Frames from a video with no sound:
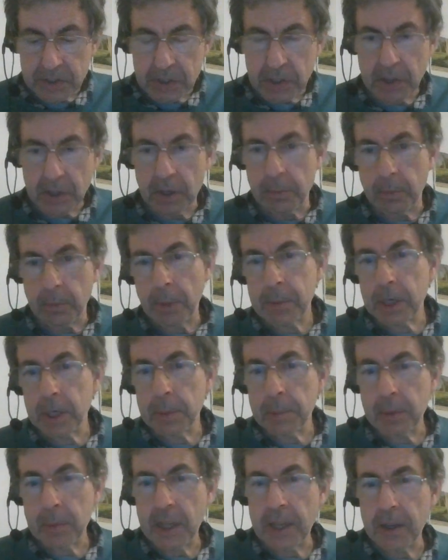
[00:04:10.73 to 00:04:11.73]
listen to them, I'm
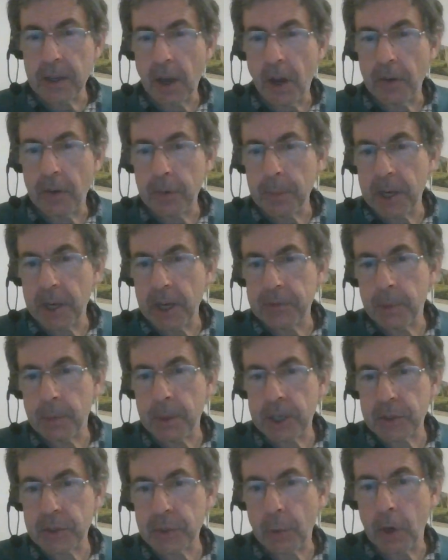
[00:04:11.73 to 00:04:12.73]
going to play half a minute
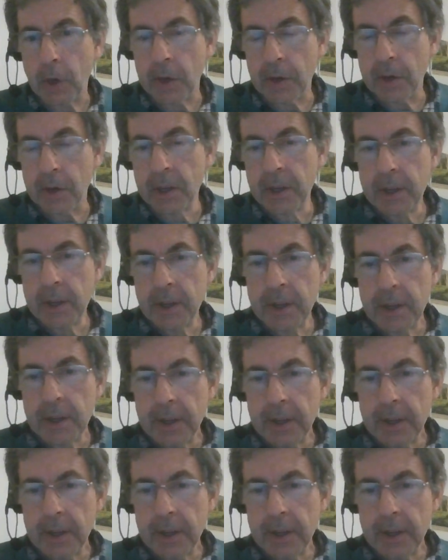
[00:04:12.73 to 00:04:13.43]
from each one.